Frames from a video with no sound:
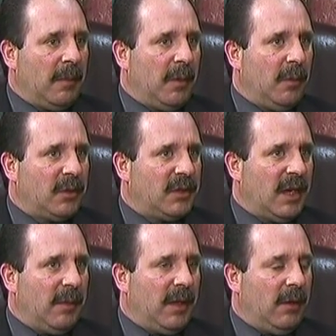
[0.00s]
most of the
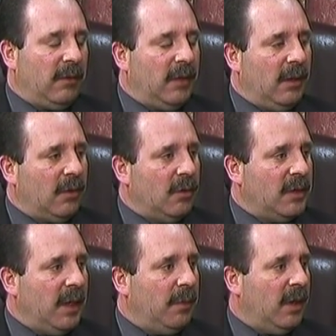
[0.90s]
time they don't go
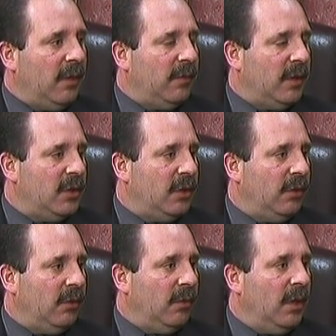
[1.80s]
deep enough
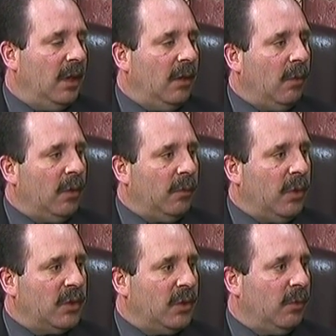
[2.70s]
into what a
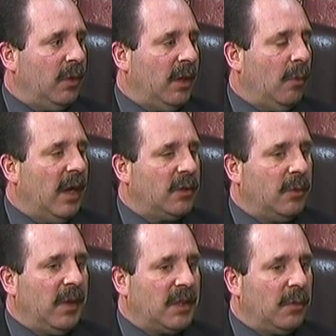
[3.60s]
person really wants,
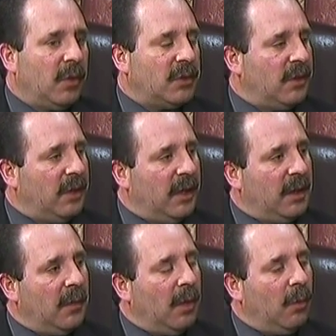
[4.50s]
or makes a person
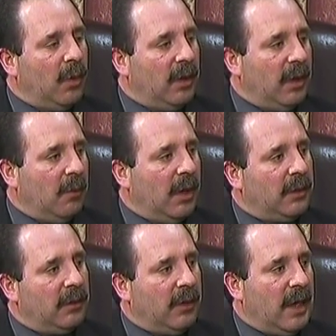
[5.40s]
think about where they
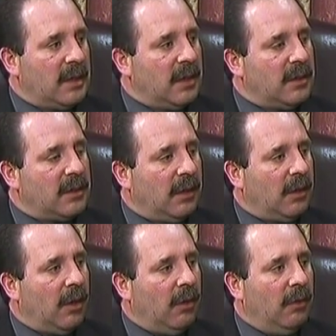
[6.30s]
want their assets to
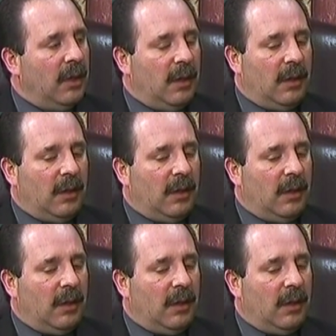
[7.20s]
go.